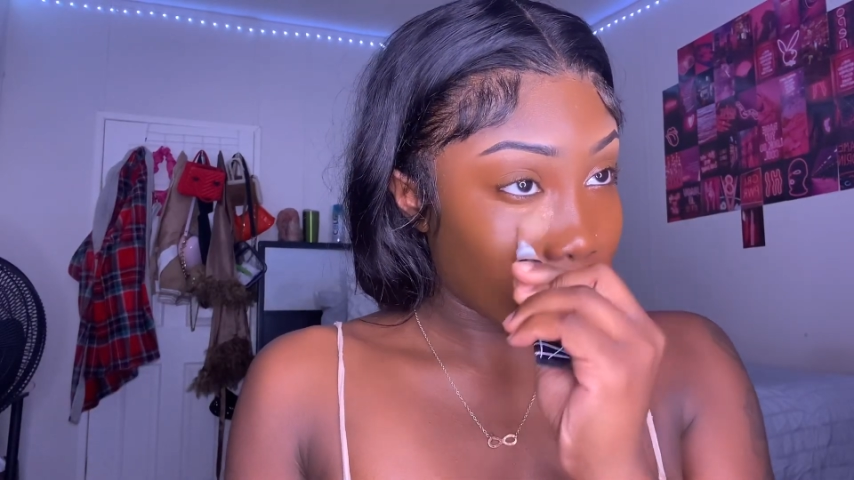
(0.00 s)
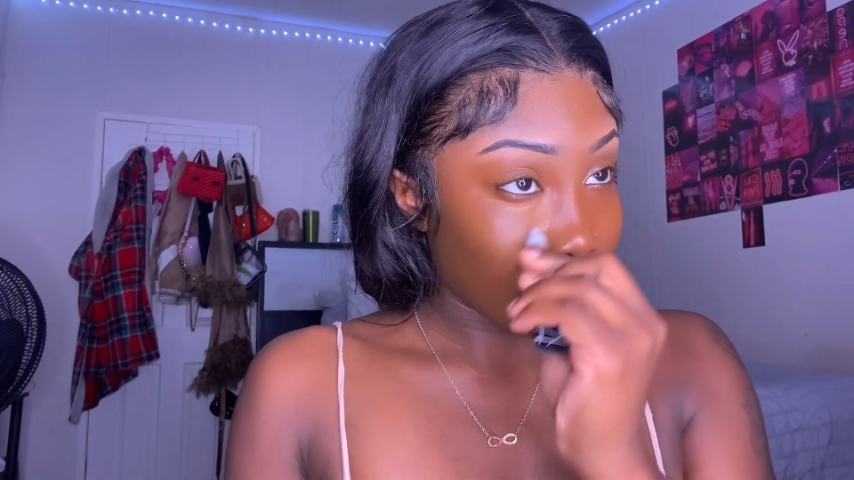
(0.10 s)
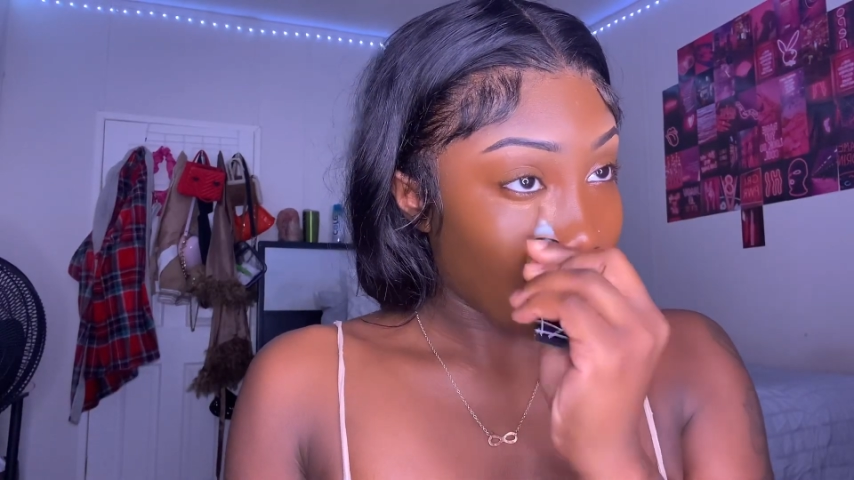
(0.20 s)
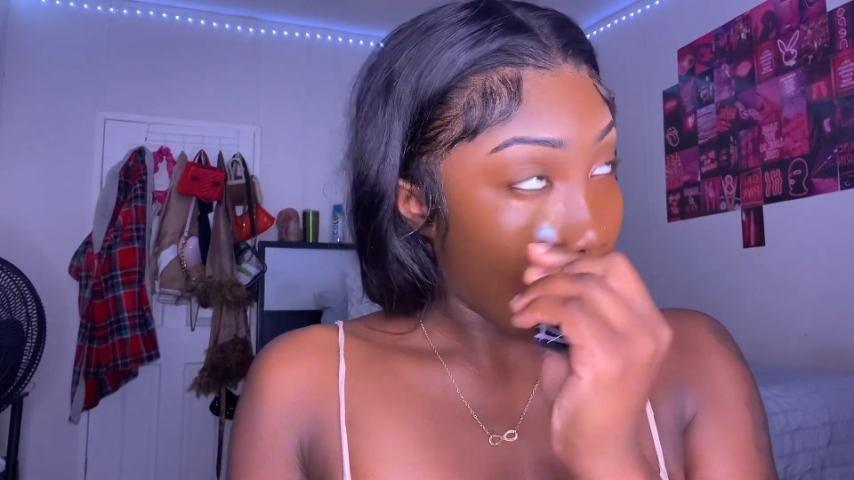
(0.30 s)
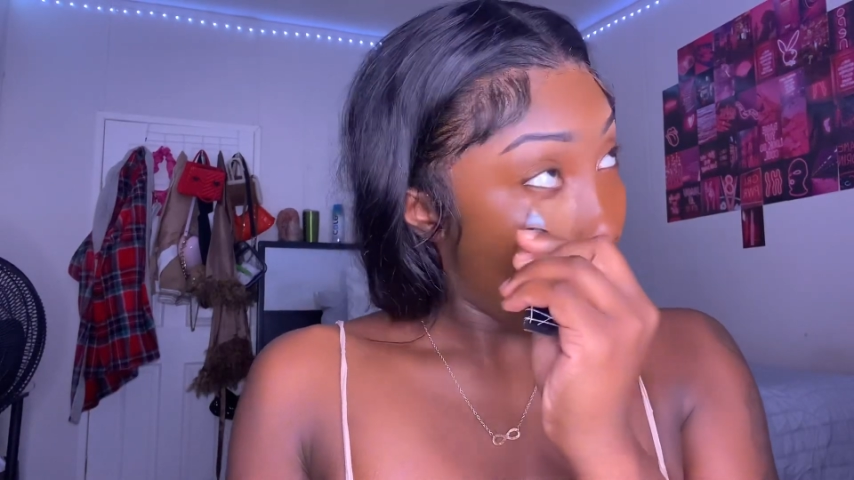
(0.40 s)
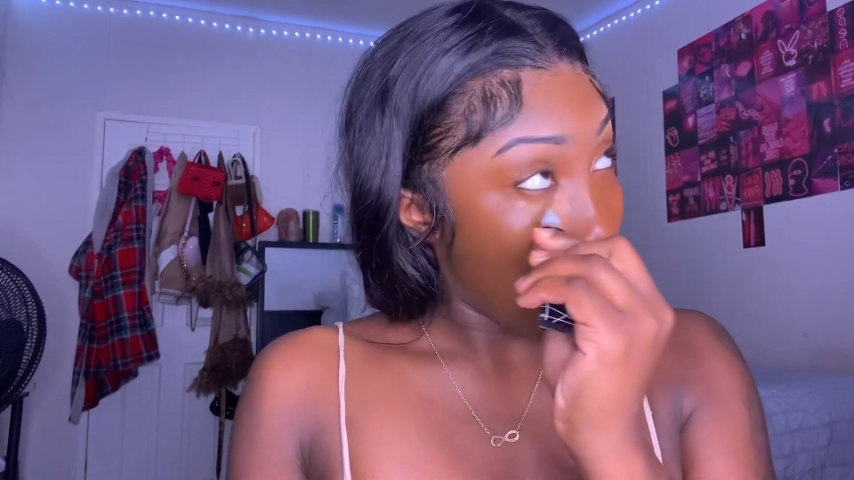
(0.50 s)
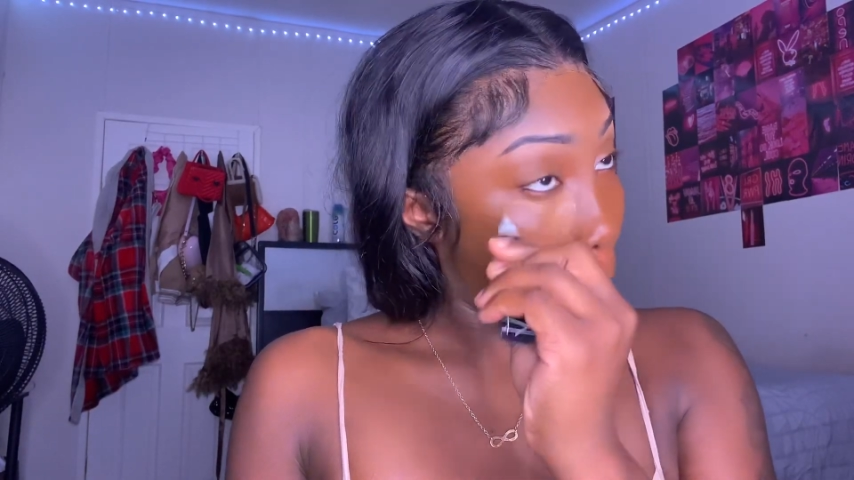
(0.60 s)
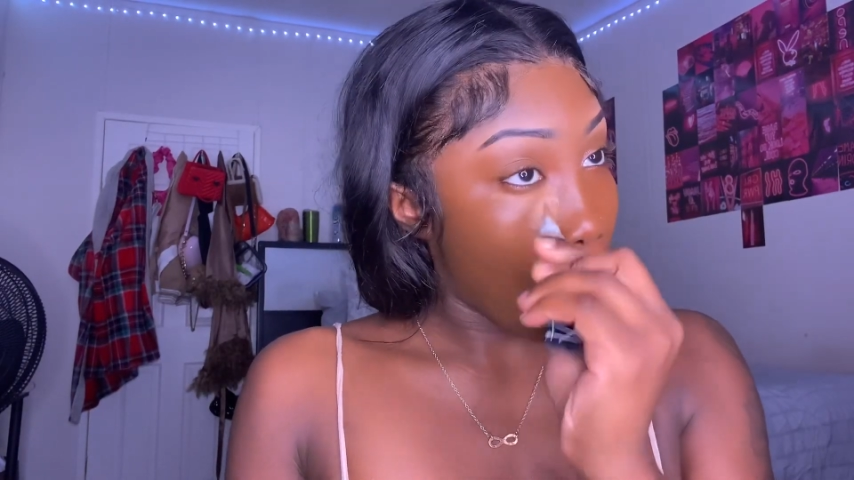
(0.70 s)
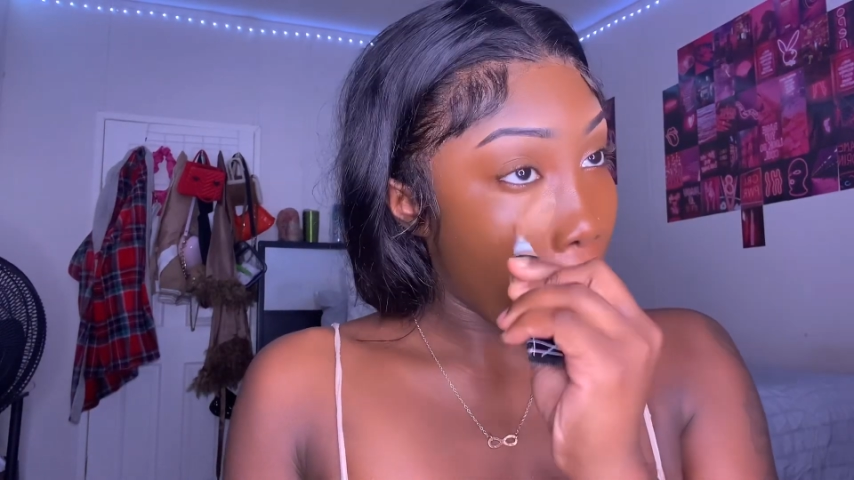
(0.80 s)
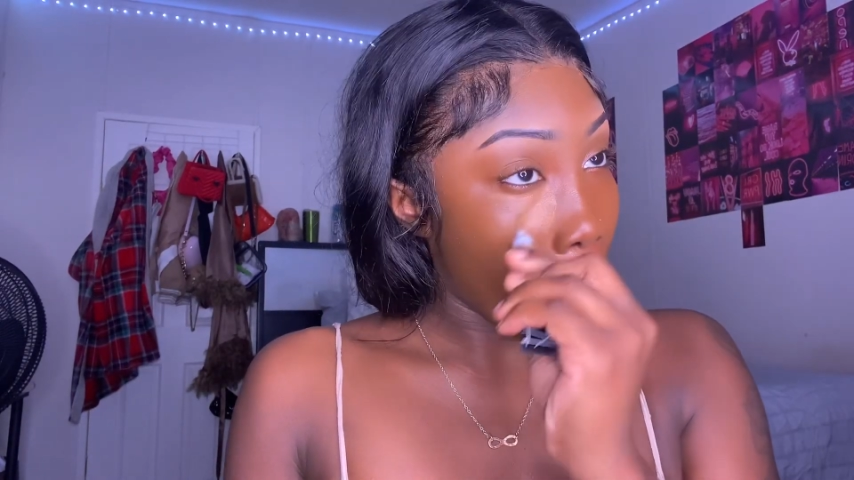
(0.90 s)
the end
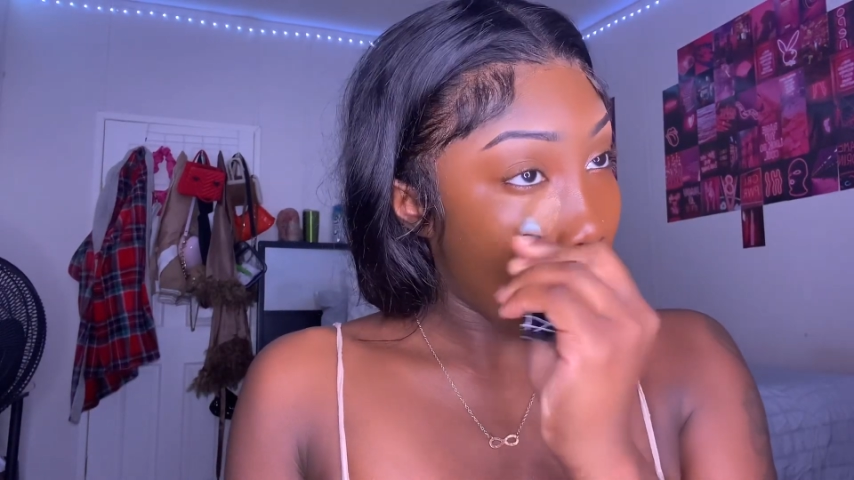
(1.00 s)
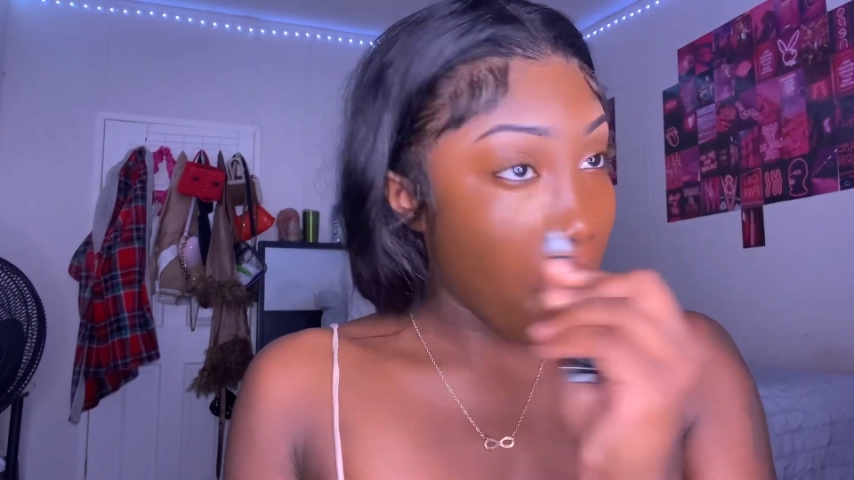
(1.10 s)
or whatever.